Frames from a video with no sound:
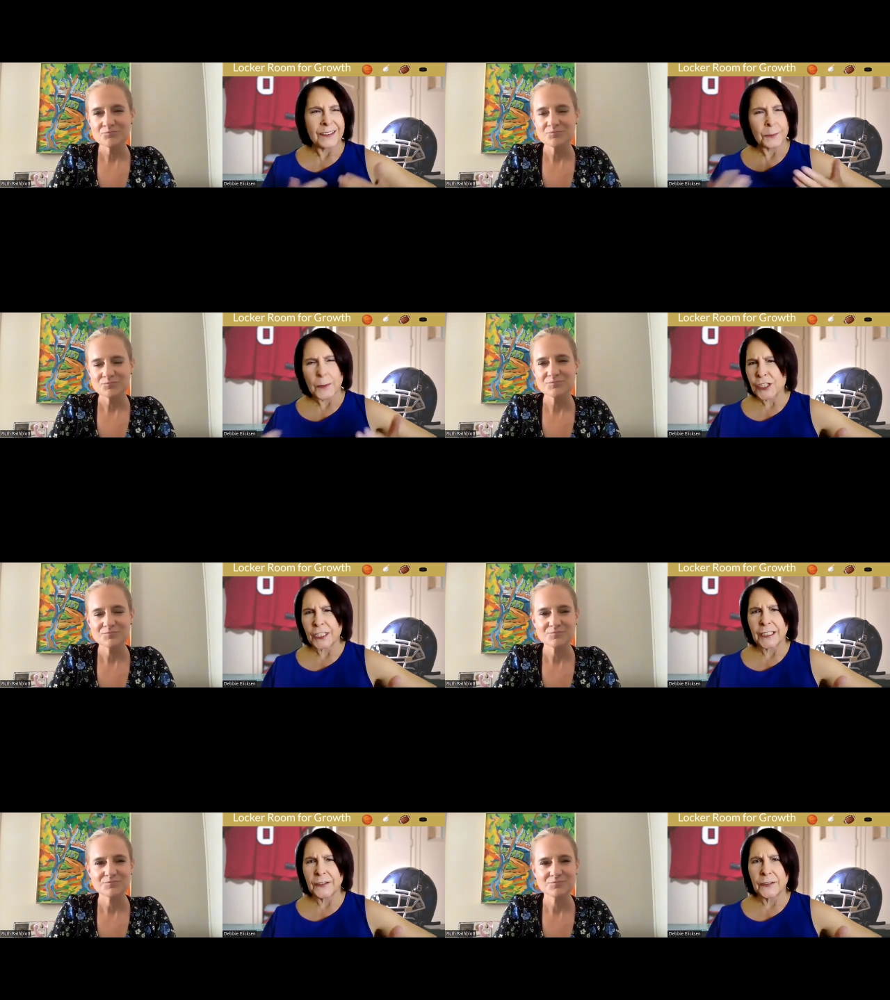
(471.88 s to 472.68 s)

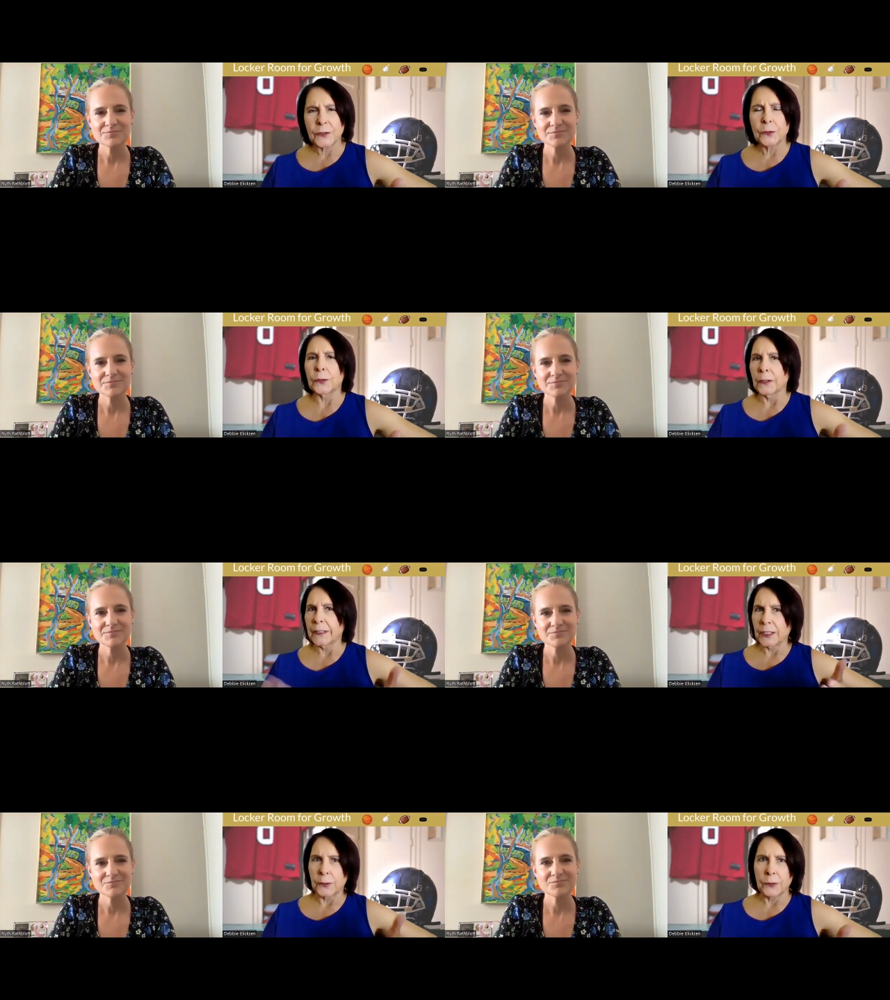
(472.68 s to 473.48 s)
Speaker 1: especially in school,
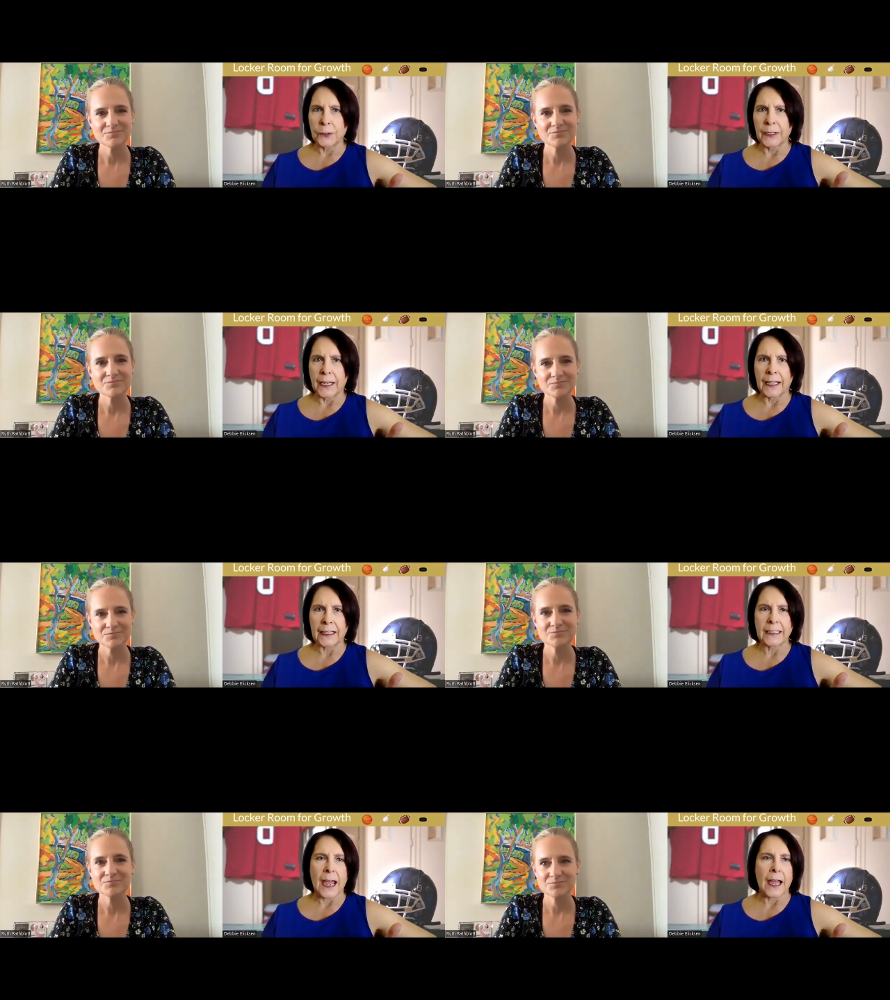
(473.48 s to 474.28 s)
like you were
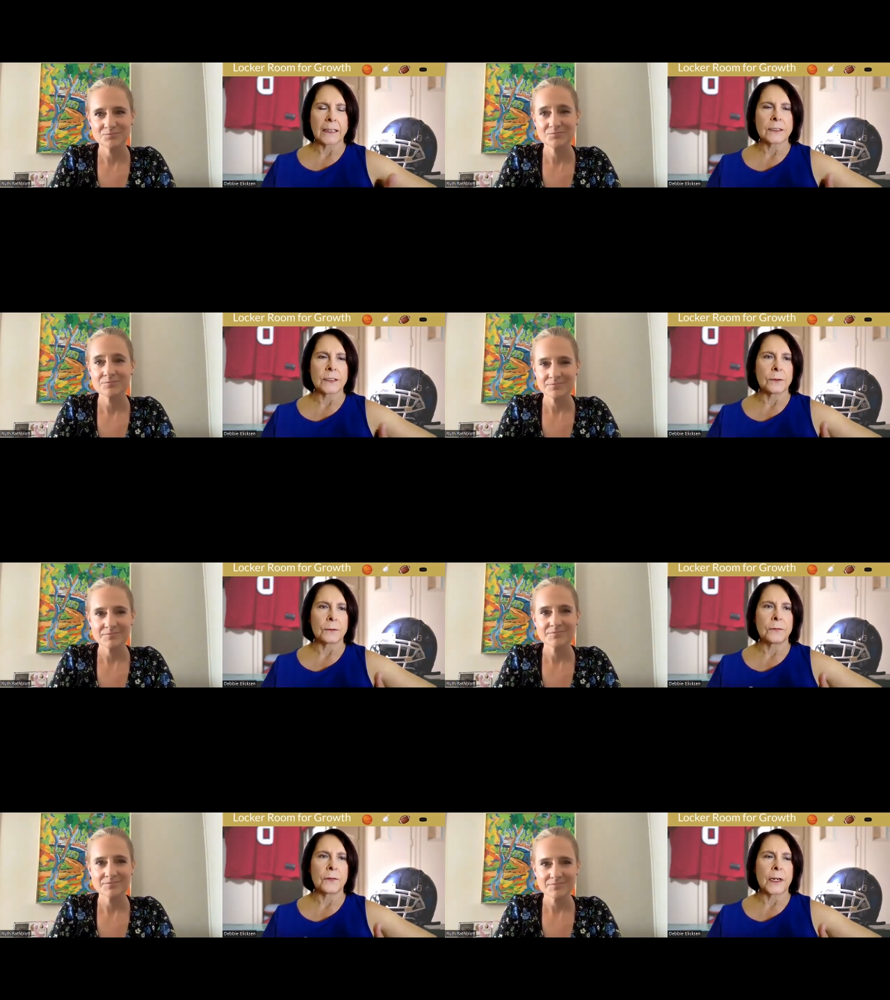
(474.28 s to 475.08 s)
ac-
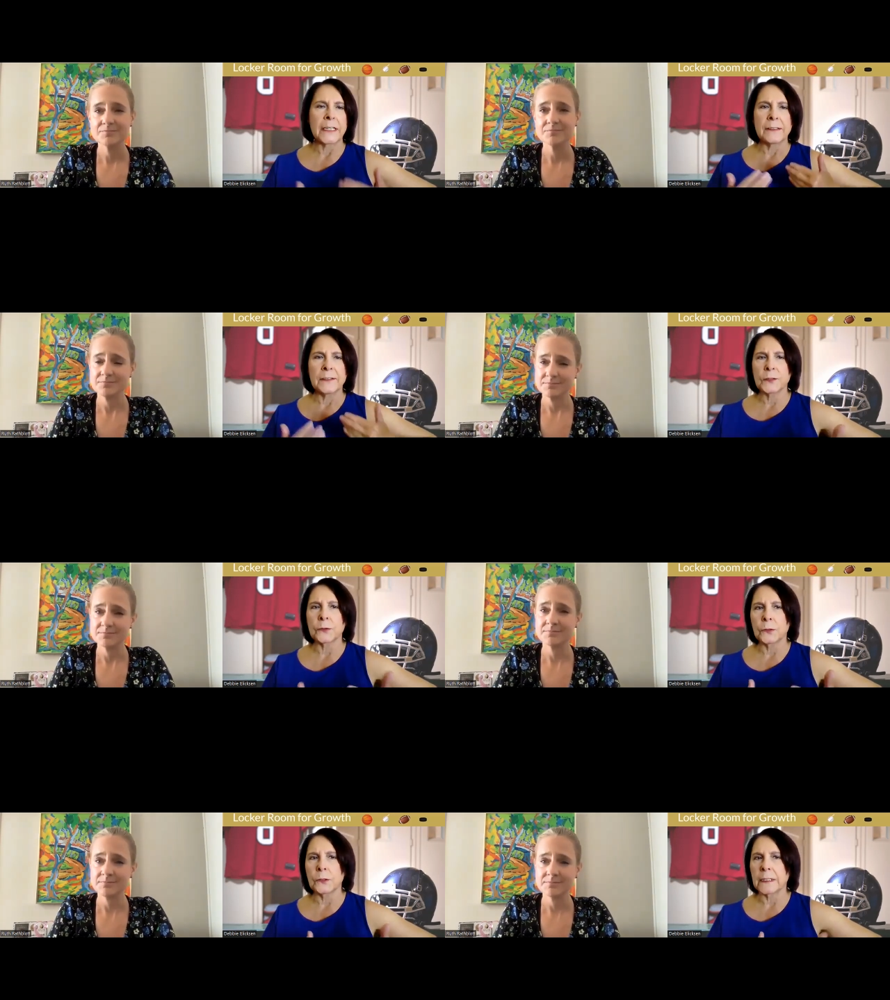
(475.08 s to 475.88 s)
active, but in
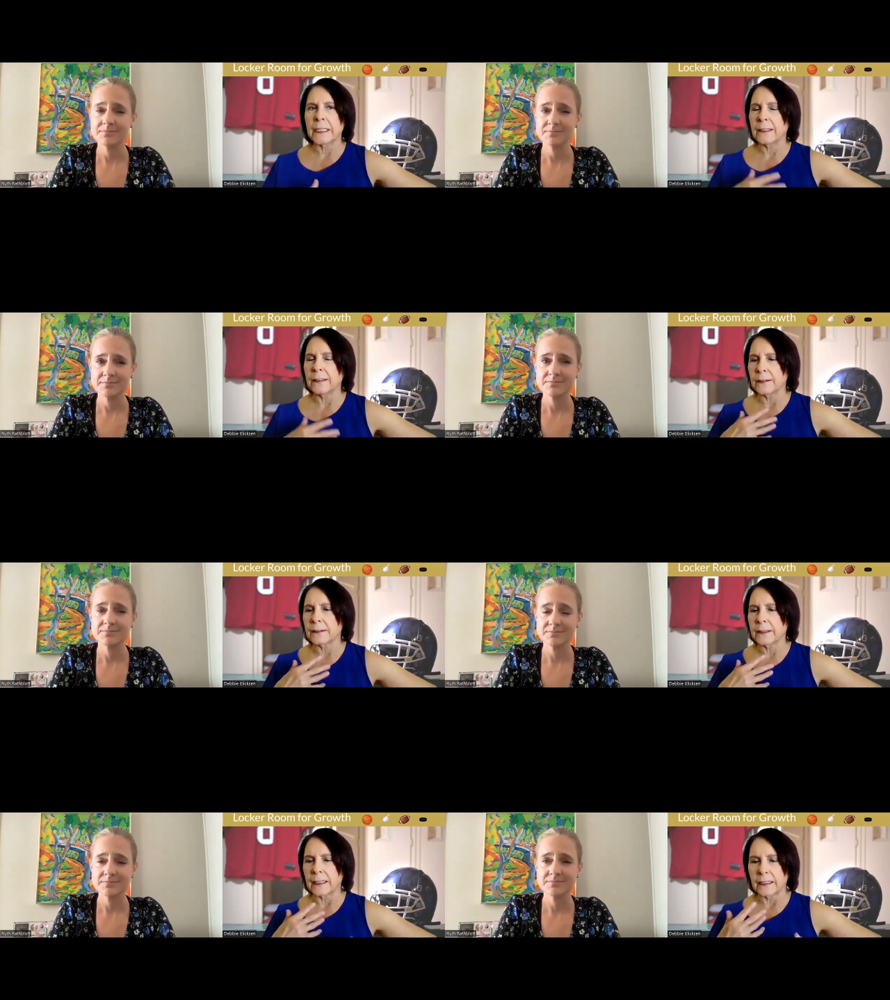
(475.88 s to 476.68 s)
school, kids
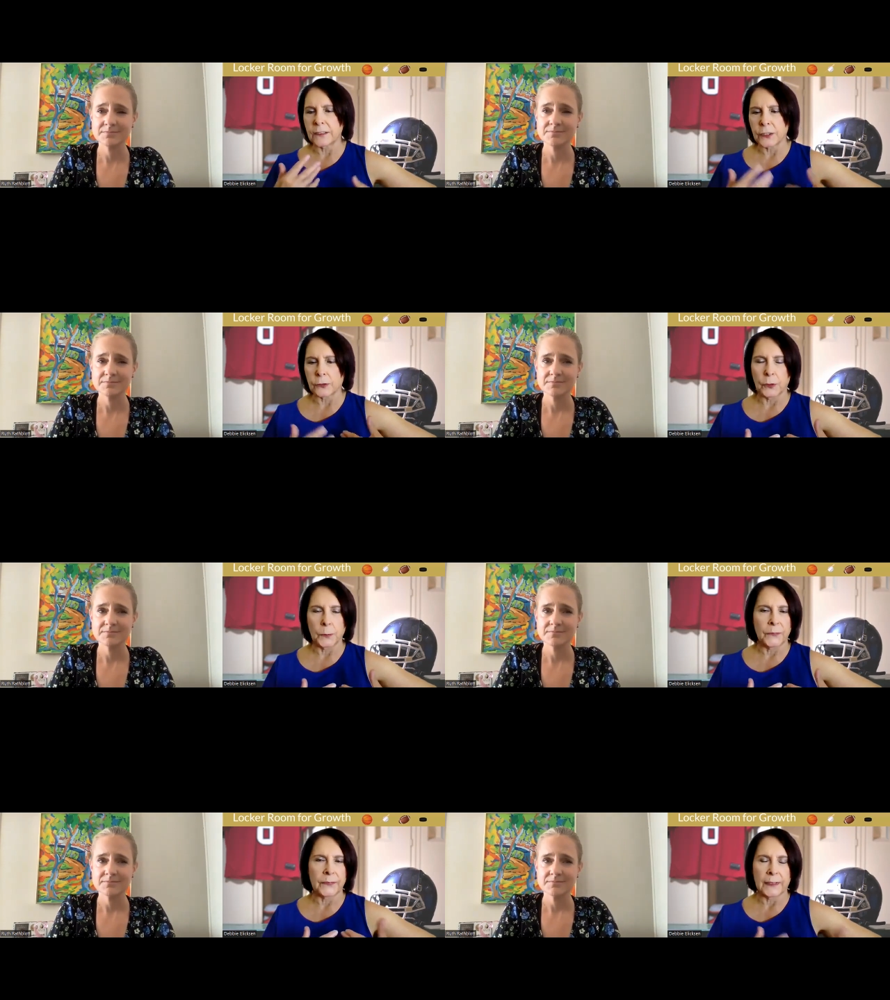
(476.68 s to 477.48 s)
get into
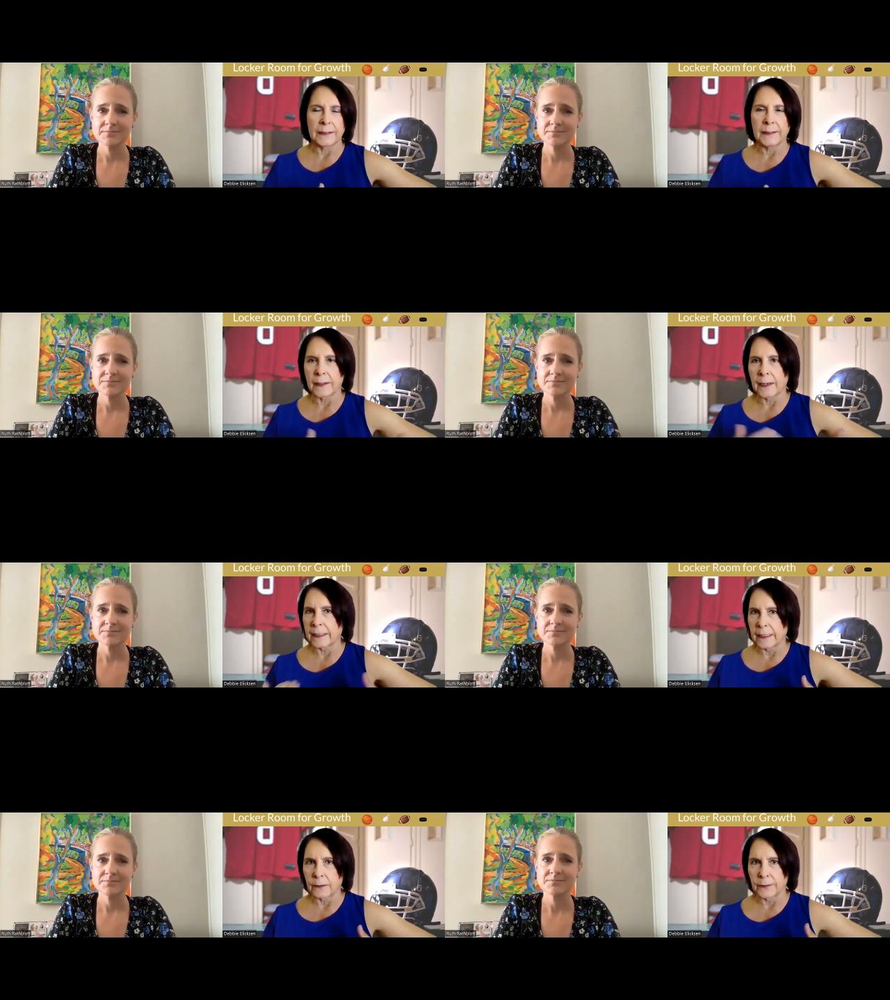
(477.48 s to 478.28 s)
groups inside
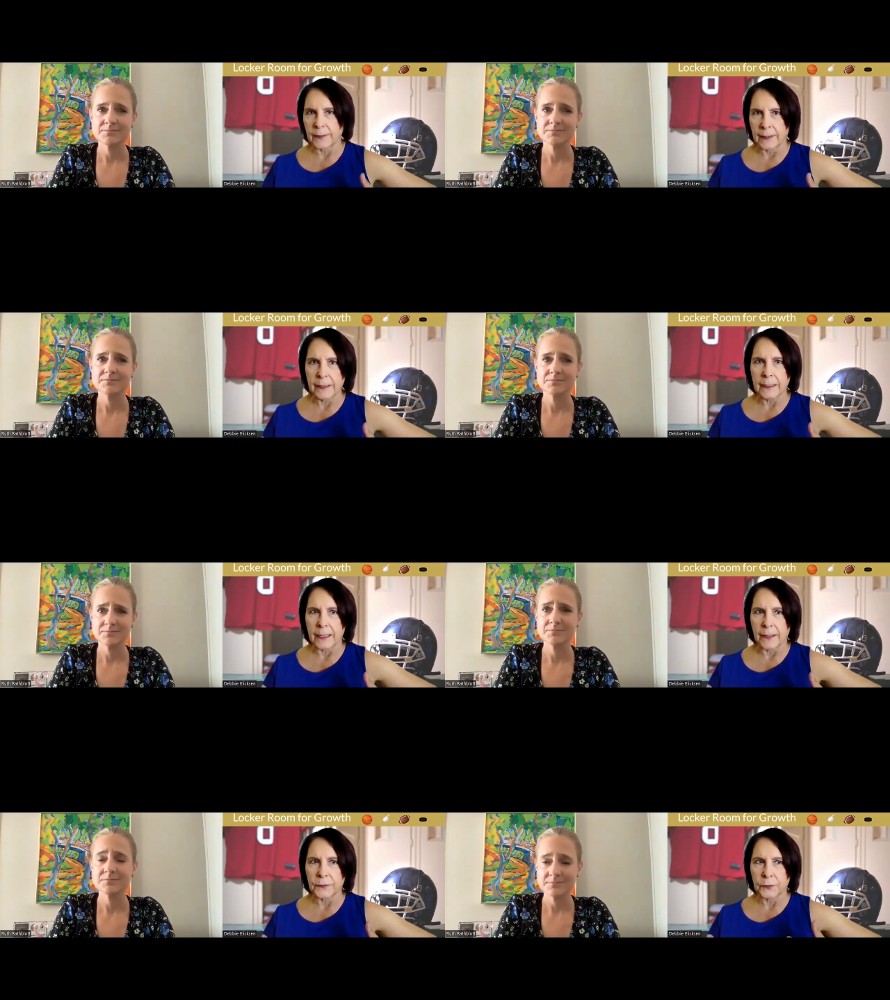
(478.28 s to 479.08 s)
and outside the
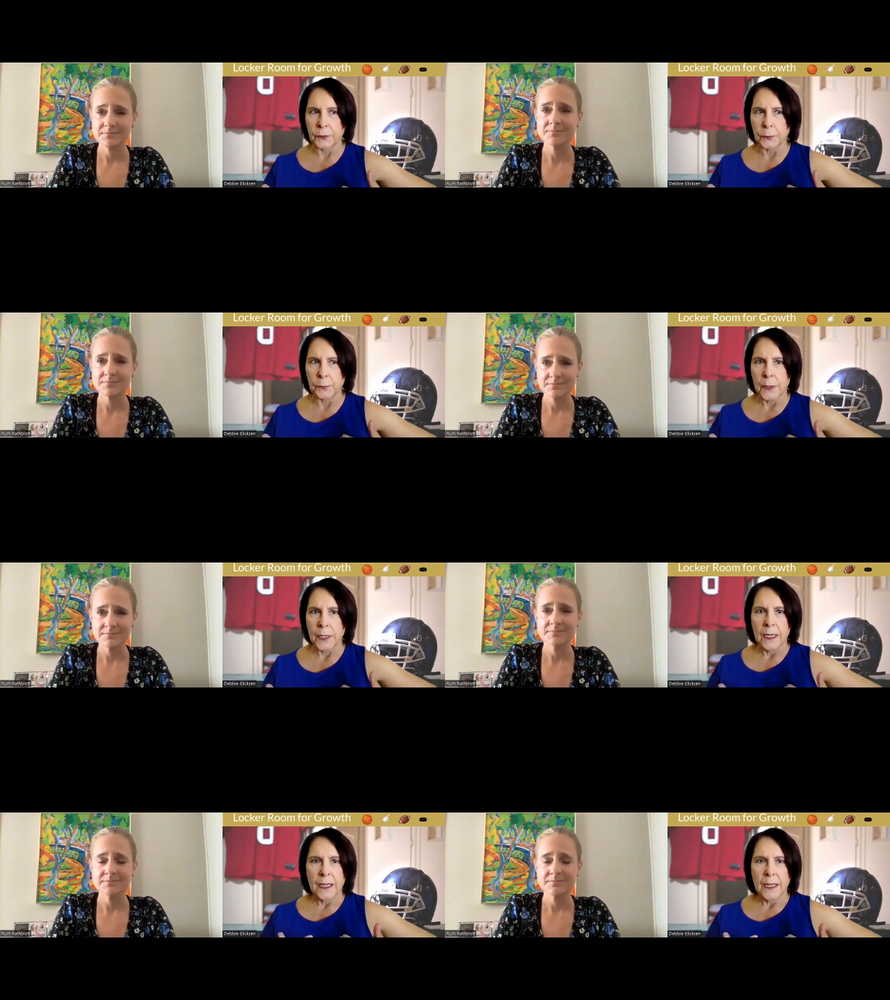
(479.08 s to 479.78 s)
classroom.